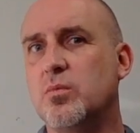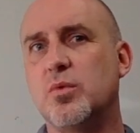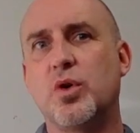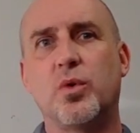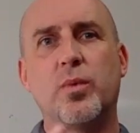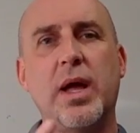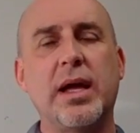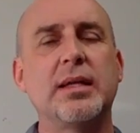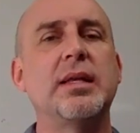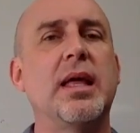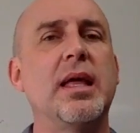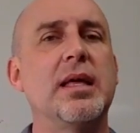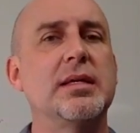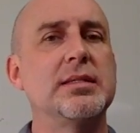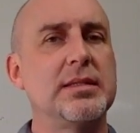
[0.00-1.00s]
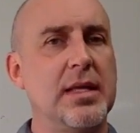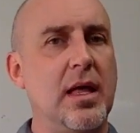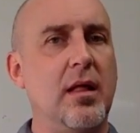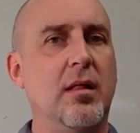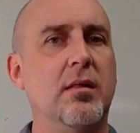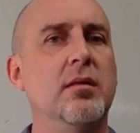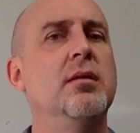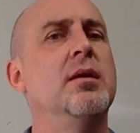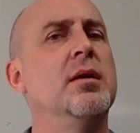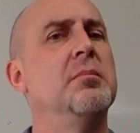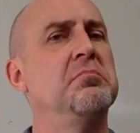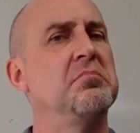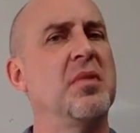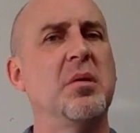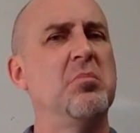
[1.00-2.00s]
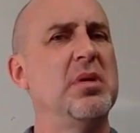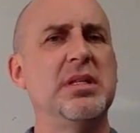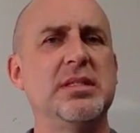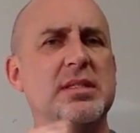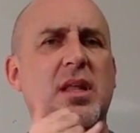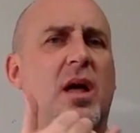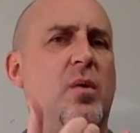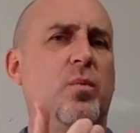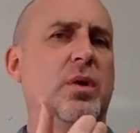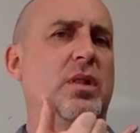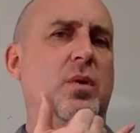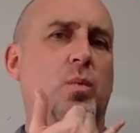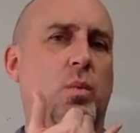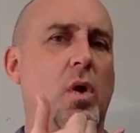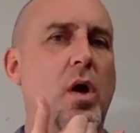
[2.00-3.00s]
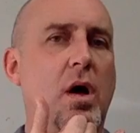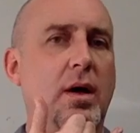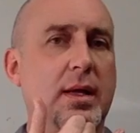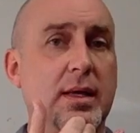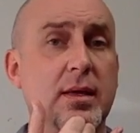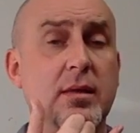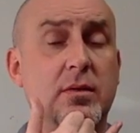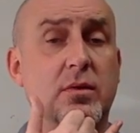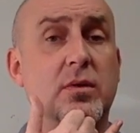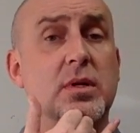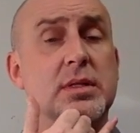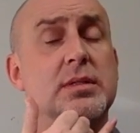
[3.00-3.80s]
correct ASL, but it's not really wrong either.